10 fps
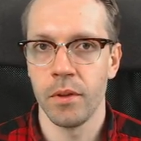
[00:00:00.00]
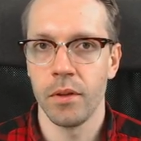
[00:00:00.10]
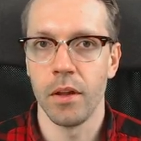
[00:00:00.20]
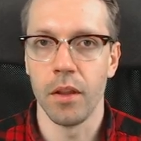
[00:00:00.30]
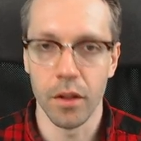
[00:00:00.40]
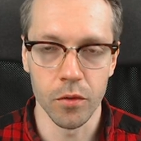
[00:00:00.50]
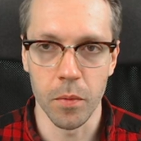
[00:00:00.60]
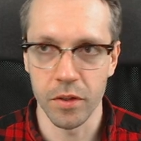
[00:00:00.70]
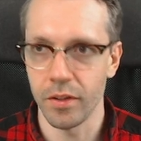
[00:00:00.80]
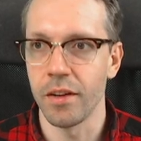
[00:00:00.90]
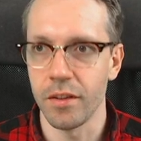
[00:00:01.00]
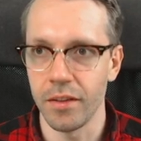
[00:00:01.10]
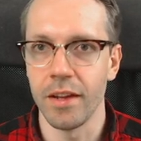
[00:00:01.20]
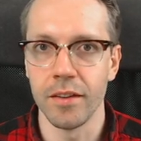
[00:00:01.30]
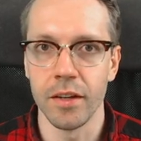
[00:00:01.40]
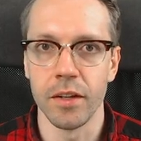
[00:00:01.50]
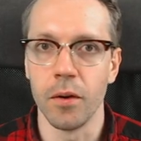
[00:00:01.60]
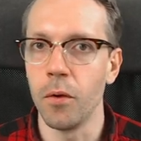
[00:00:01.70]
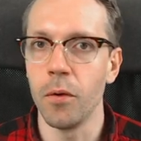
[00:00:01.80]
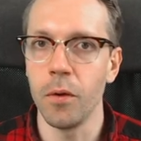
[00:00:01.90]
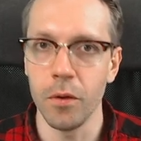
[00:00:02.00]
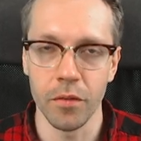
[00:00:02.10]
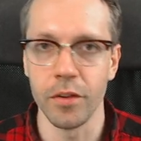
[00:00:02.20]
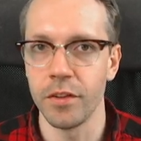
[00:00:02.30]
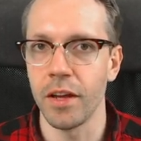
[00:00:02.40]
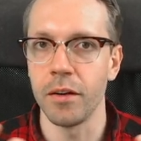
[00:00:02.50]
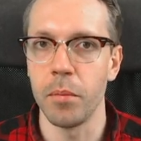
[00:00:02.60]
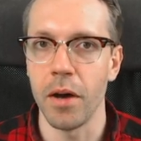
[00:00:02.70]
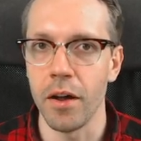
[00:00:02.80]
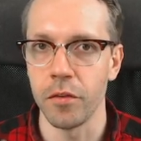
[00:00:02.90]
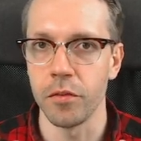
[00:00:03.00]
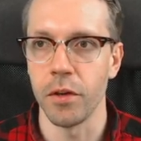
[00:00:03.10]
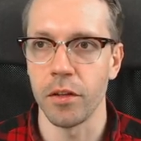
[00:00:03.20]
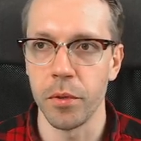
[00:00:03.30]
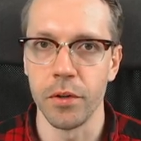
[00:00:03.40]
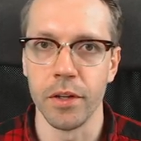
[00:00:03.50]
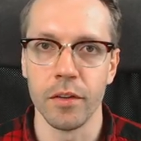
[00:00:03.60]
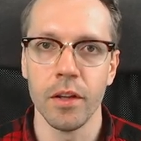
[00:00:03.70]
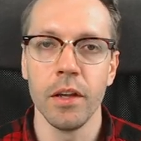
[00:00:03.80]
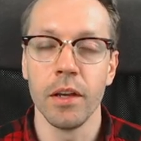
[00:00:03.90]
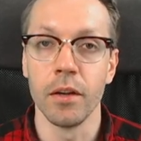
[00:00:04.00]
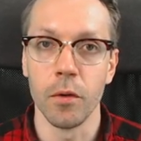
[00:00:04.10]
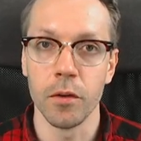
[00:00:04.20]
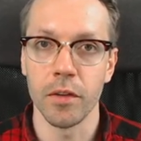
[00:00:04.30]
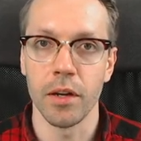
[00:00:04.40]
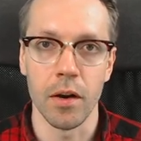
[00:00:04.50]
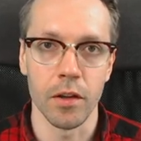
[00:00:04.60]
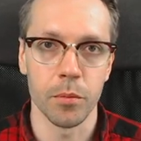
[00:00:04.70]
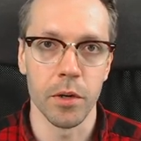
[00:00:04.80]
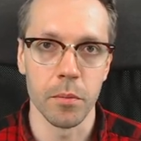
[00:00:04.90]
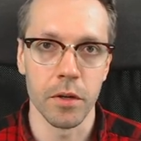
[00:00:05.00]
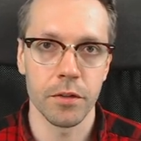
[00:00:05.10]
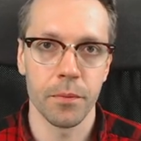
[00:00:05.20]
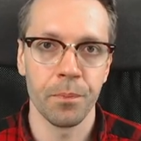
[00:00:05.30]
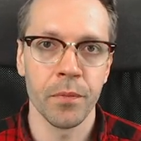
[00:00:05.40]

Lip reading: And then you must understand that in all of the subtle parts of your experience, in all sankharas pretty much.